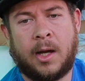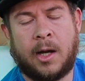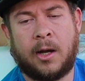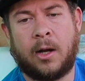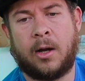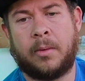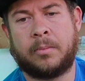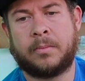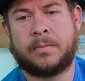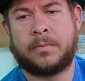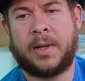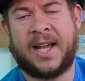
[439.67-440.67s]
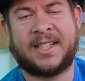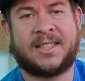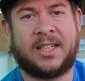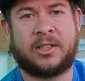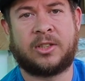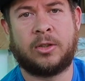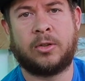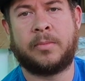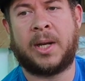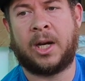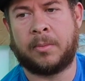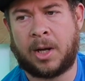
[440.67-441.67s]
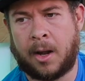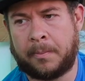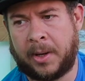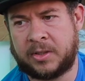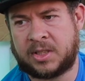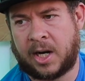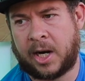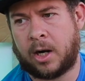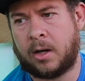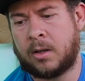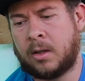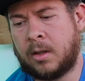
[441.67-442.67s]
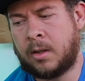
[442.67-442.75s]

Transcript: SC2 medium compound tire.